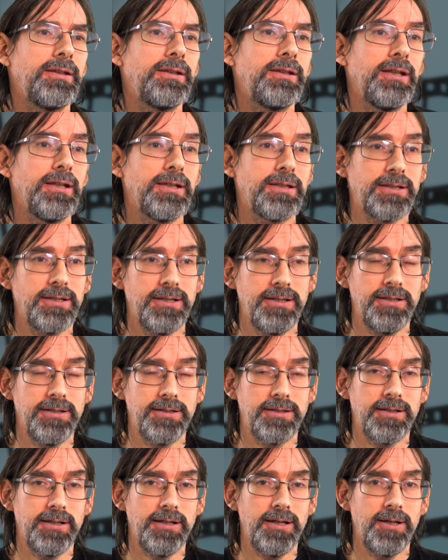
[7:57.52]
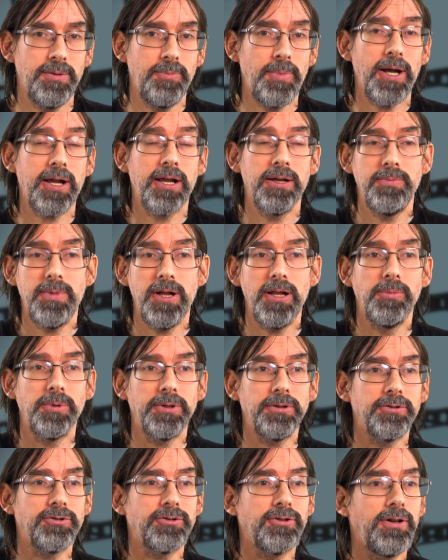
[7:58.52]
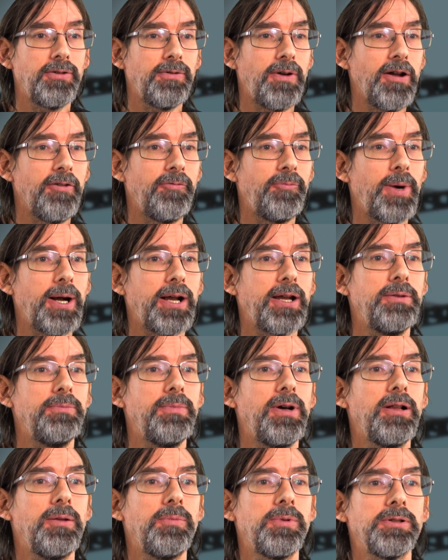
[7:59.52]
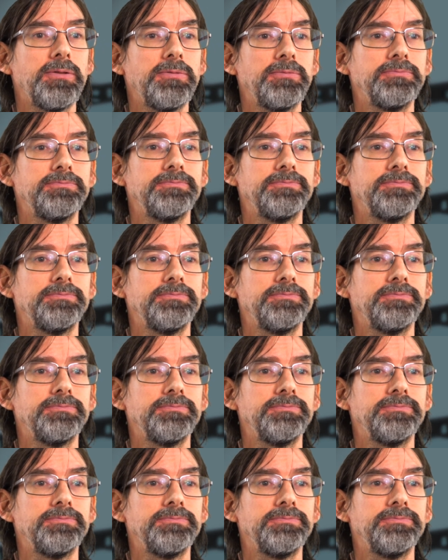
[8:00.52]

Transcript: This is back in Melbourne, so I arrived back in Melbourne